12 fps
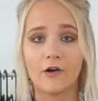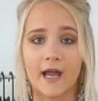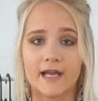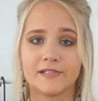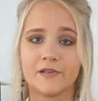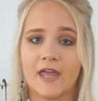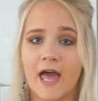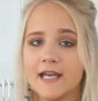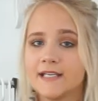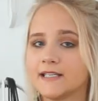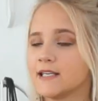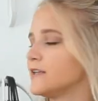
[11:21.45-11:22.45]
Okay, so
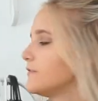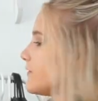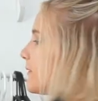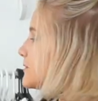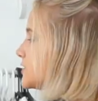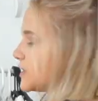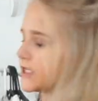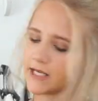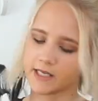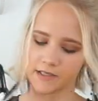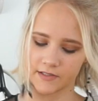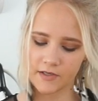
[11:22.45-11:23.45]
that is it from
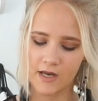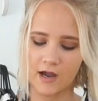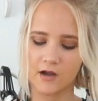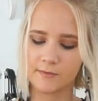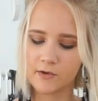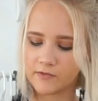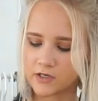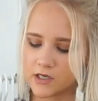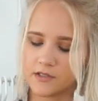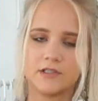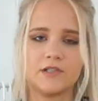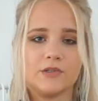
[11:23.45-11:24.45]
Shein. So now I'm moving
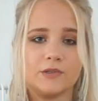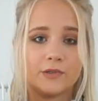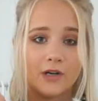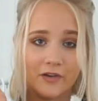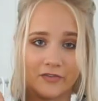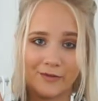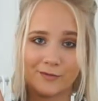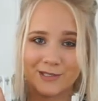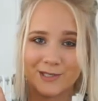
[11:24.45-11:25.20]
on to Forever